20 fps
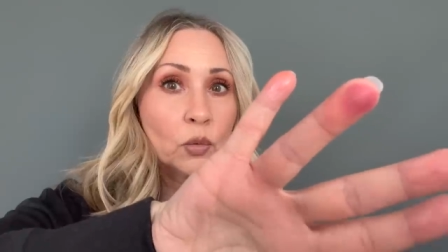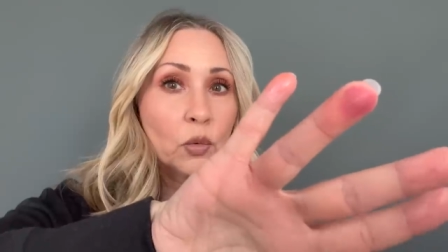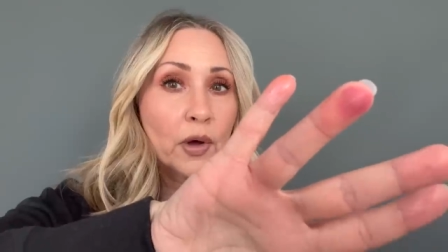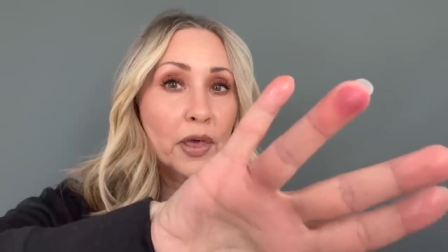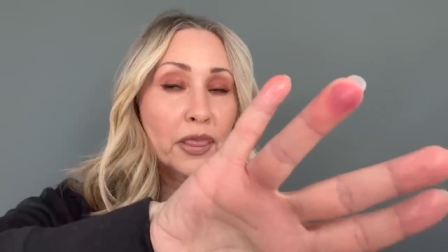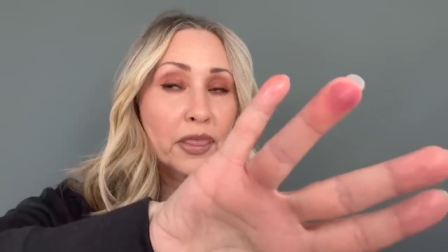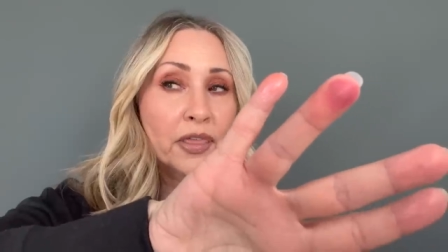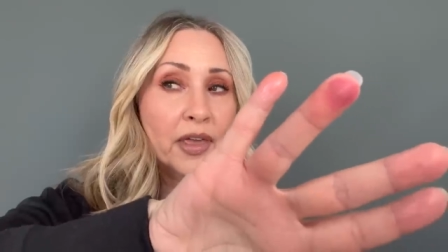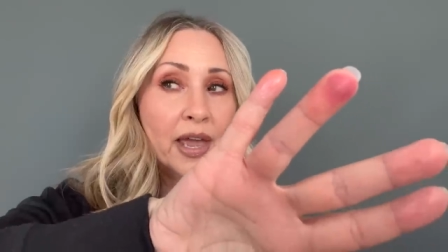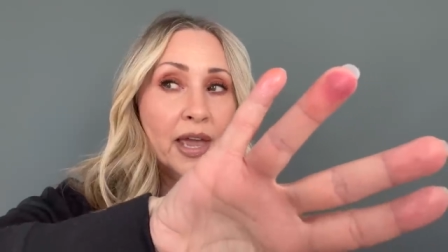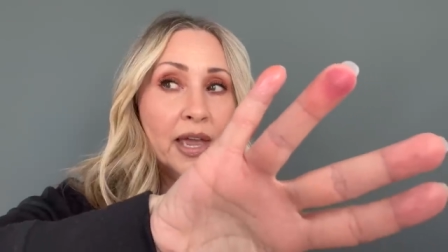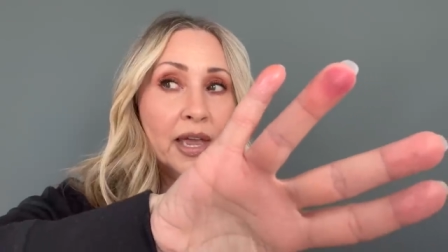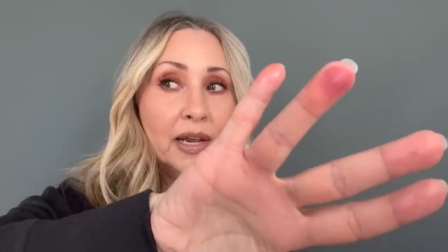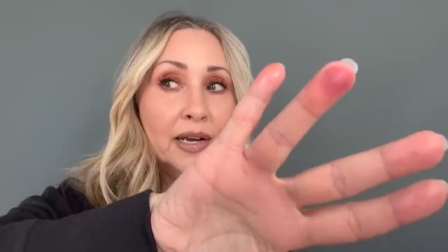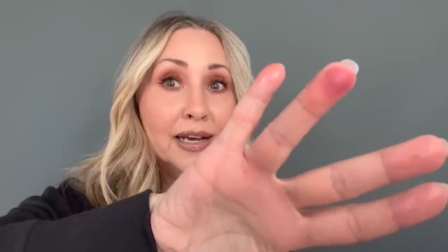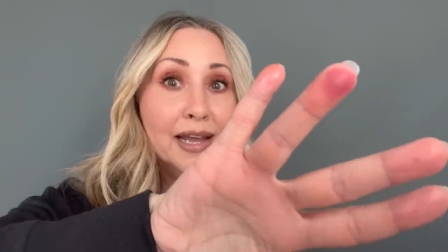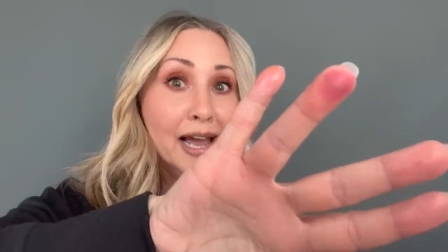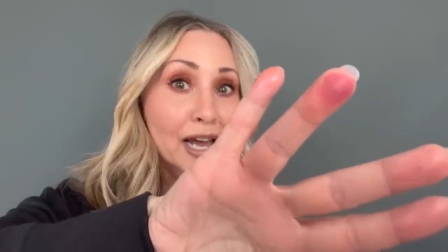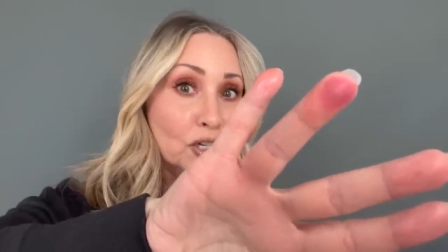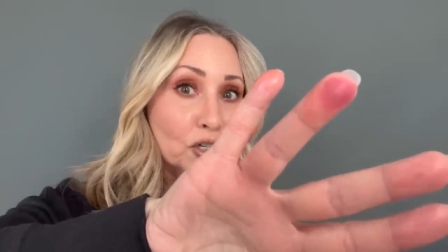with a
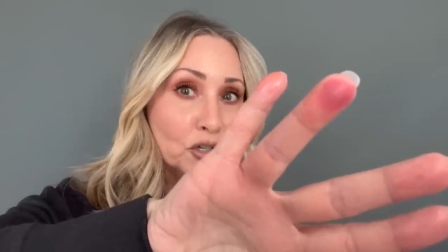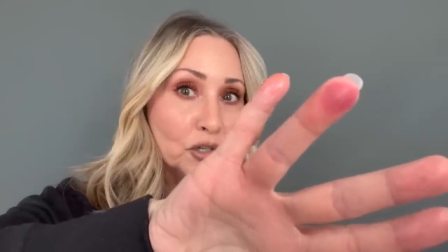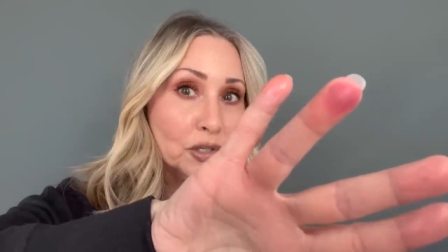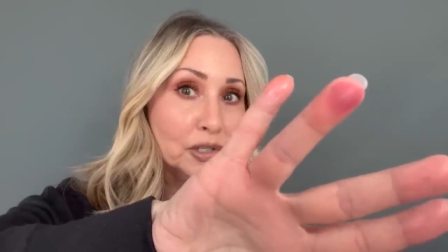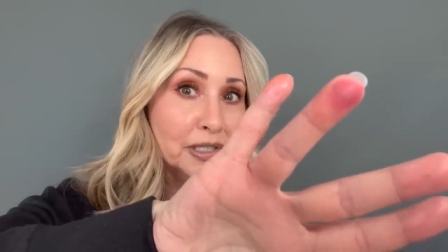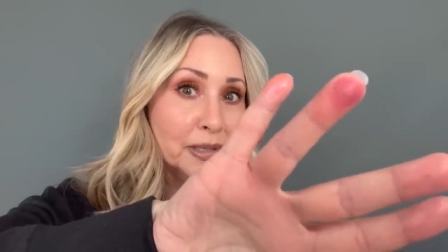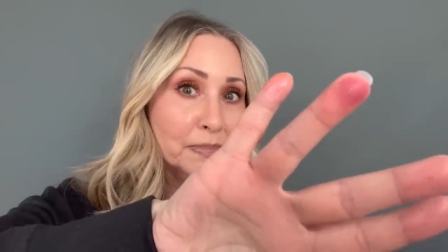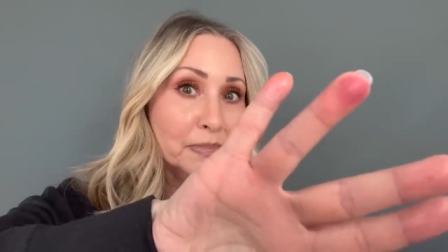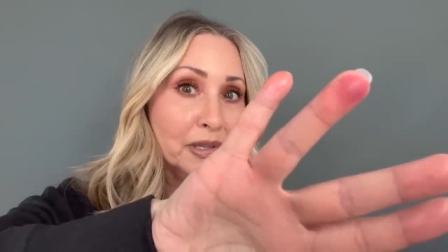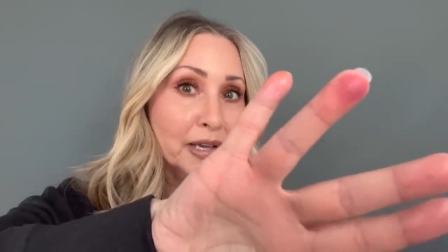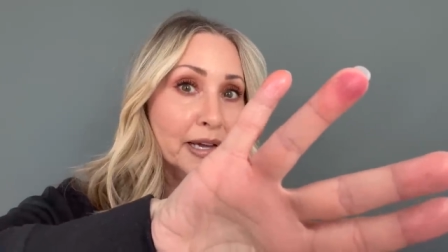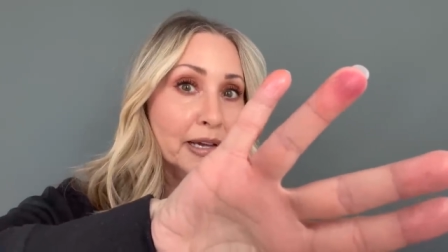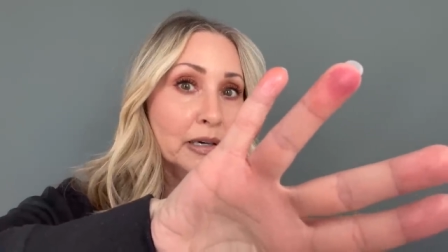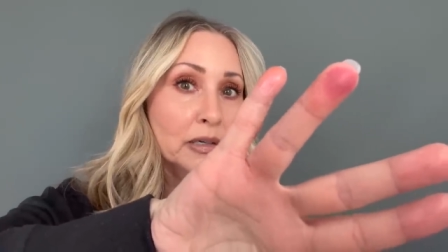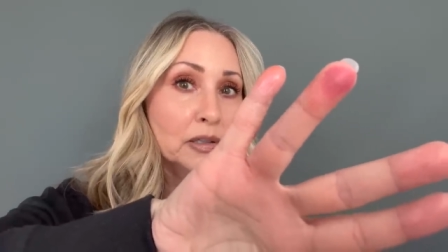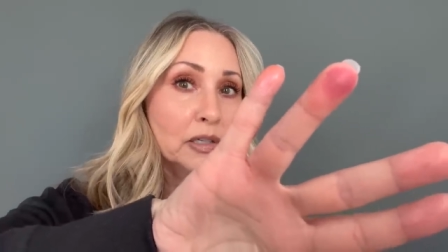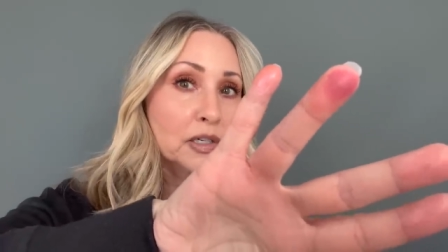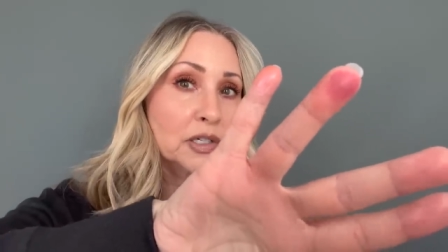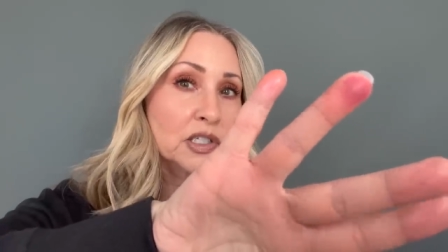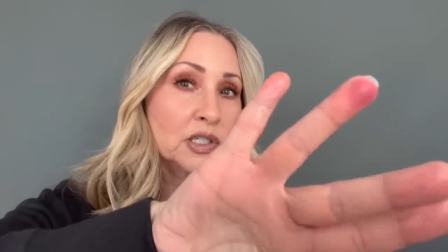natural lip liner
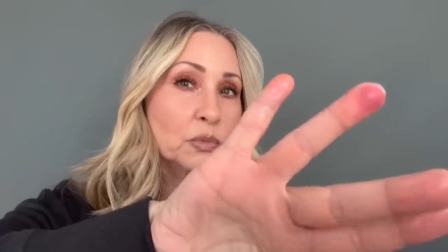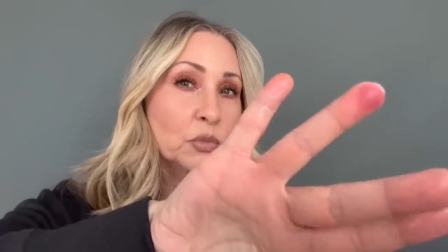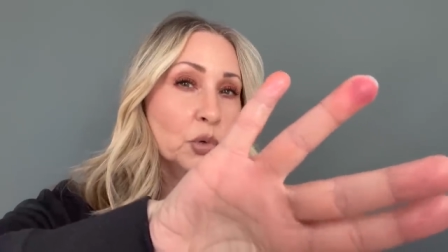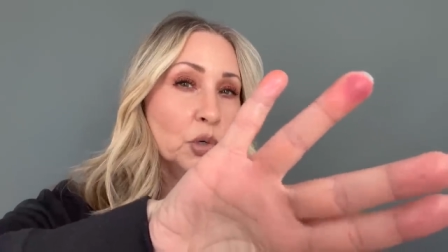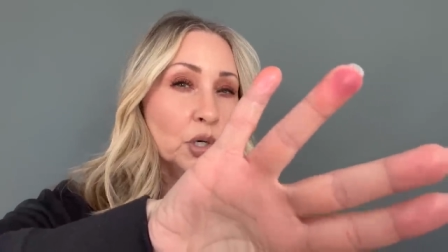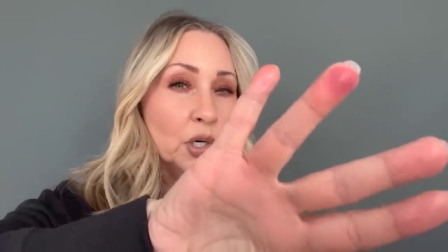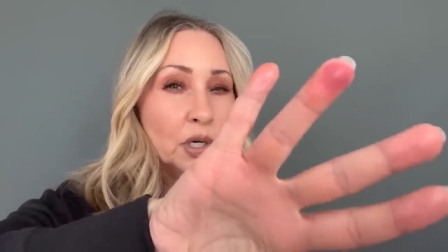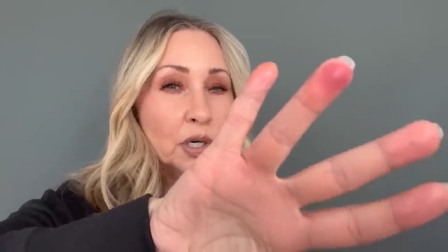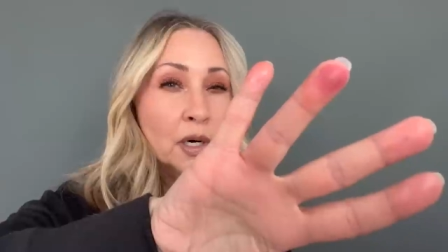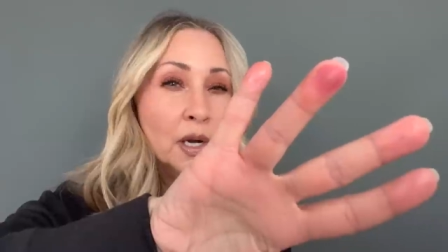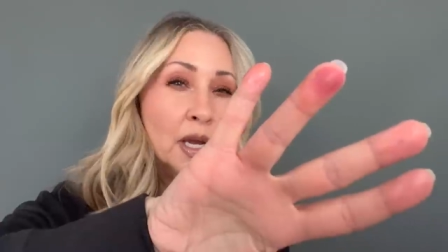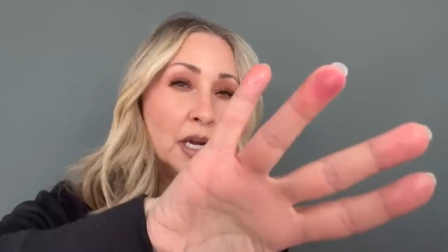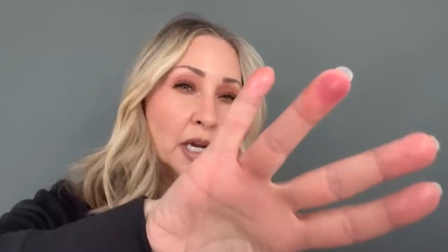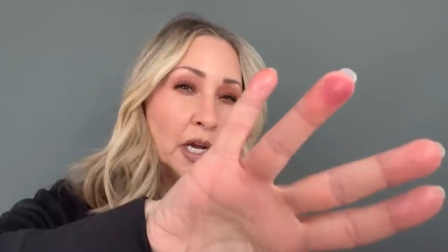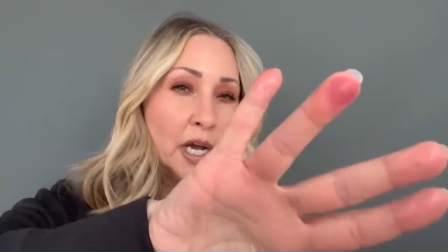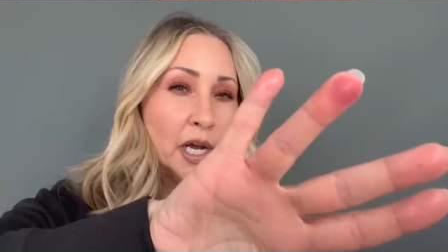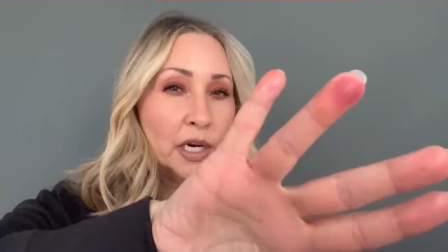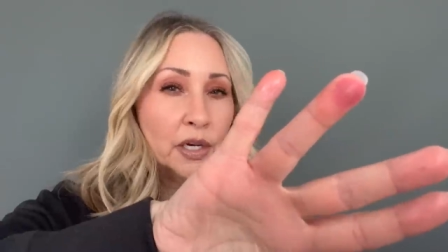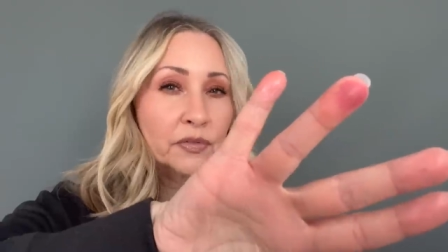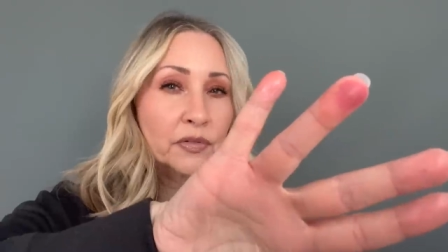looks more
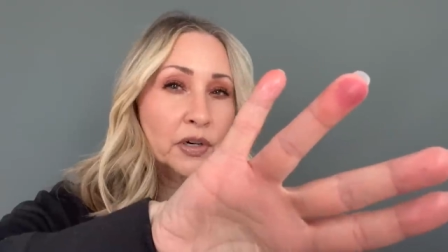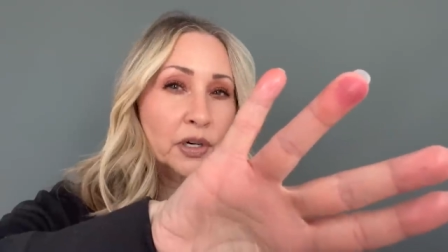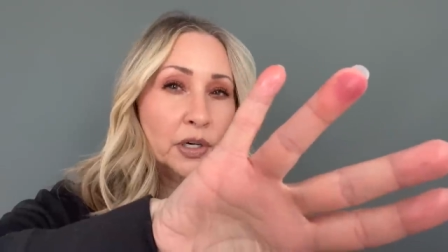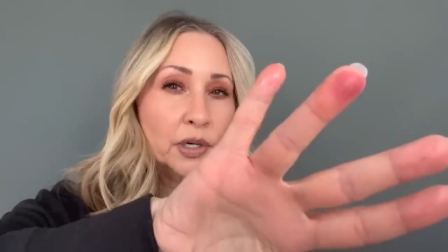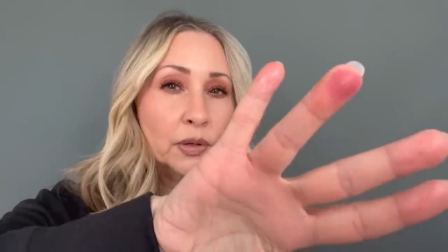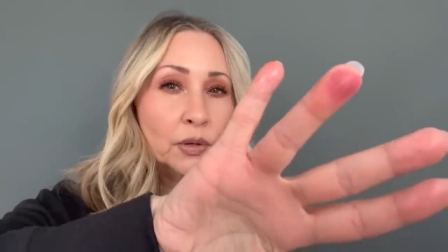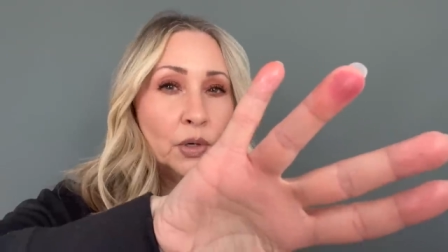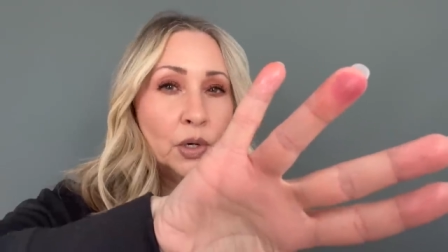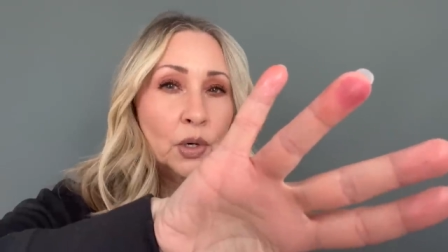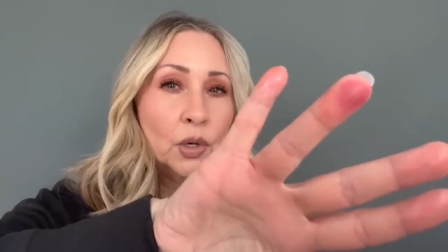kind of a